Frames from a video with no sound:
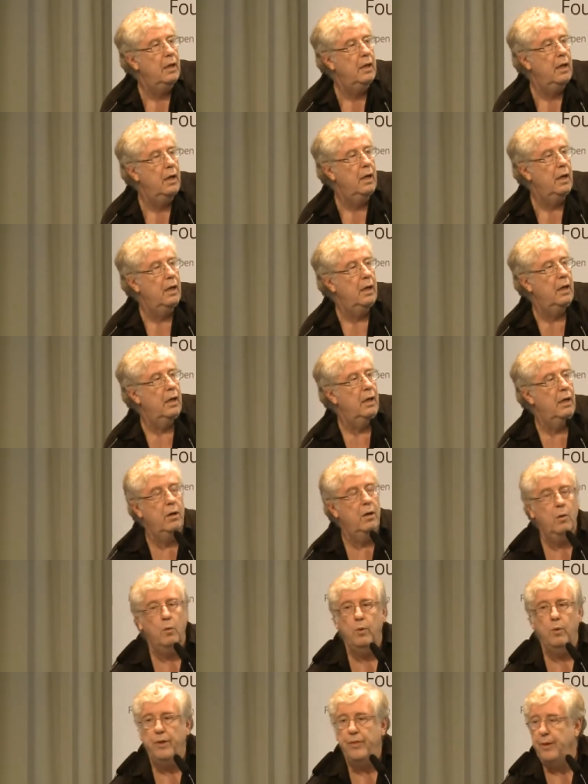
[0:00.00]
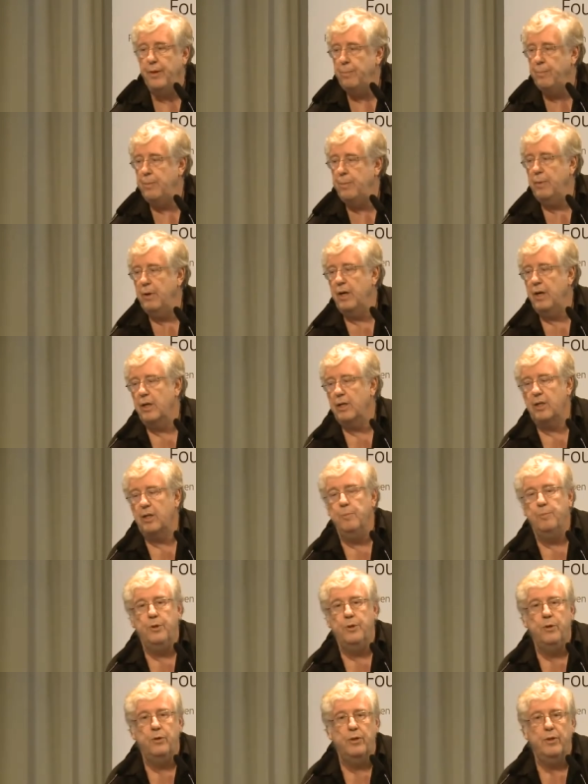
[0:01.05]
with a
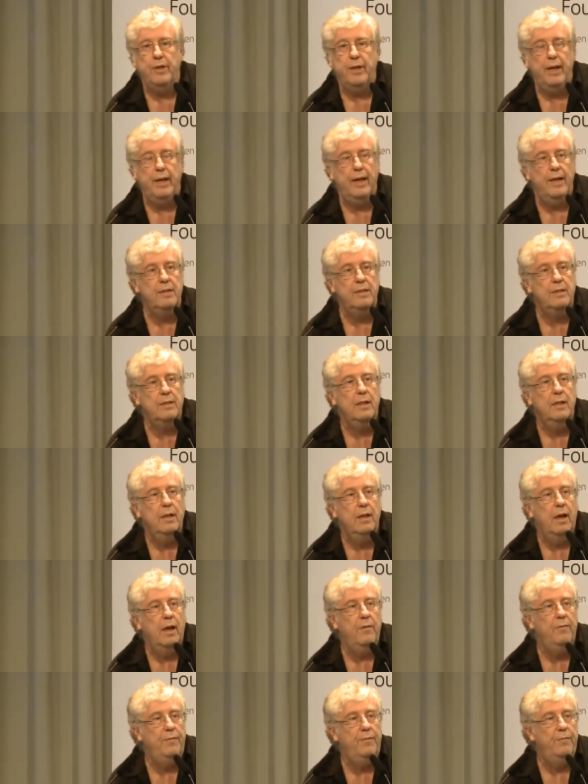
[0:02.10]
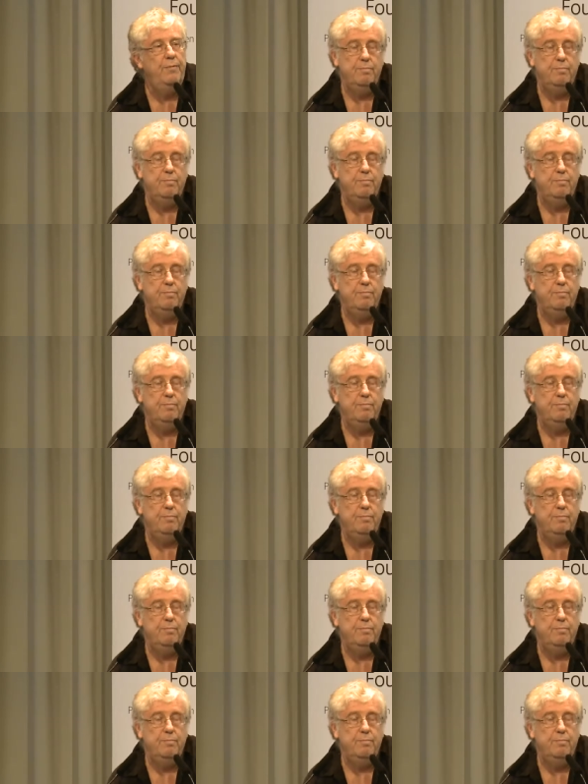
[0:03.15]
computer that has a